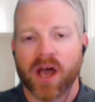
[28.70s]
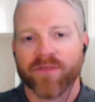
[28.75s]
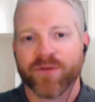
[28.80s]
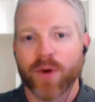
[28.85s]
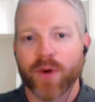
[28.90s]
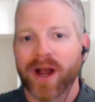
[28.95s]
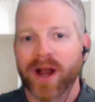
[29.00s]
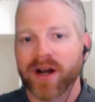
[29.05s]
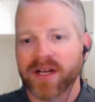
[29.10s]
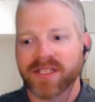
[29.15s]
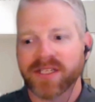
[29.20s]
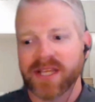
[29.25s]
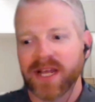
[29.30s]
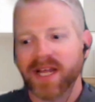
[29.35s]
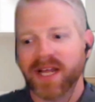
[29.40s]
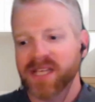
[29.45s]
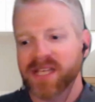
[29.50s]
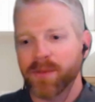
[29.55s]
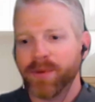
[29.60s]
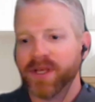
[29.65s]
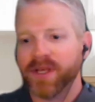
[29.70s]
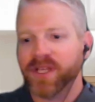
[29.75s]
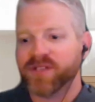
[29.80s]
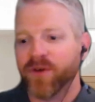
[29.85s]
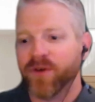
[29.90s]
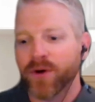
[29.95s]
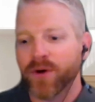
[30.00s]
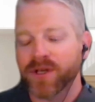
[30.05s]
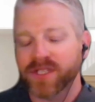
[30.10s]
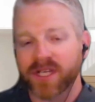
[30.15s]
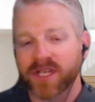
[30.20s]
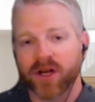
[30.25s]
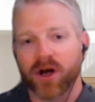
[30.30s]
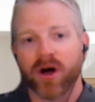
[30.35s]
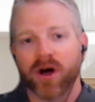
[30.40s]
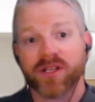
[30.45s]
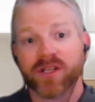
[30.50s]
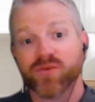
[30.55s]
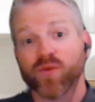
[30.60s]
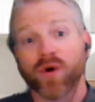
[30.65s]
A few areas that SAP is focusing
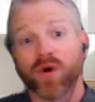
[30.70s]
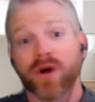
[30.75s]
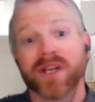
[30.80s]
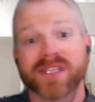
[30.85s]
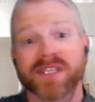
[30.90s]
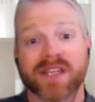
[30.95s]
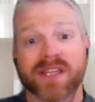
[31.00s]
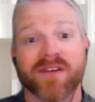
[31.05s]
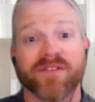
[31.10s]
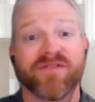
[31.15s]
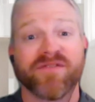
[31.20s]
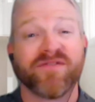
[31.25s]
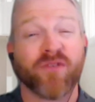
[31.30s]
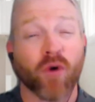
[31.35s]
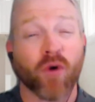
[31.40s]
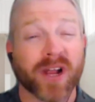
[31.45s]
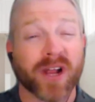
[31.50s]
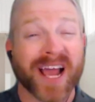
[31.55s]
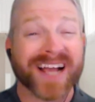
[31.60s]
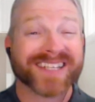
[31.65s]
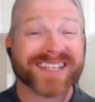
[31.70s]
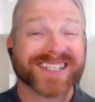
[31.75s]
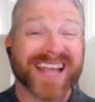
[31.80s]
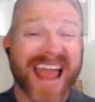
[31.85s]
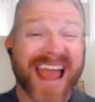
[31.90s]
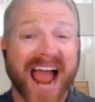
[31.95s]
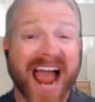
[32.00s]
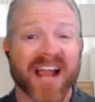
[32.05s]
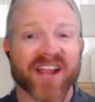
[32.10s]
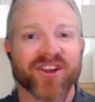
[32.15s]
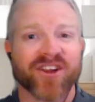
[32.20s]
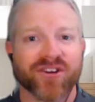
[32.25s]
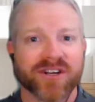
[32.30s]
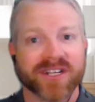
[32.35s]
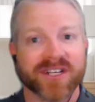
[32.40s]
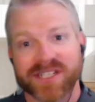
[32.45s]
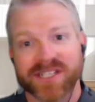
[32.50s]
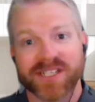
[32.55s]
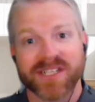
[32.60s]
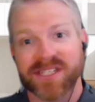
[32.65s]
on is one is in the forecast
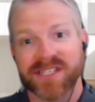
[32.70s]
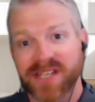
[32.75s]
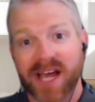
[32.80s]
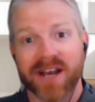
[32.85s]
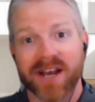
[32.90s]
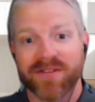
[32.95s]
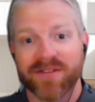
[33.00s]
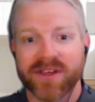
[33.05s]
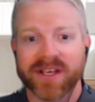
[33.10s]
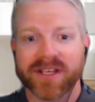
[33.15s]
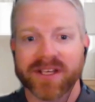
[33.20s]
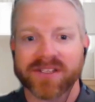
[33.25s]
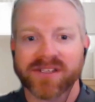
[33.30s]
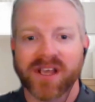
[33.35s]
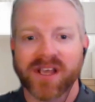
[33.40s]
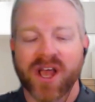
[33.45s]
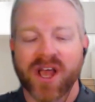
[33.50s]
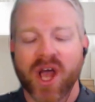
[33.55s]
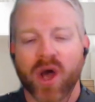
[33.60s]
accuracy side of things.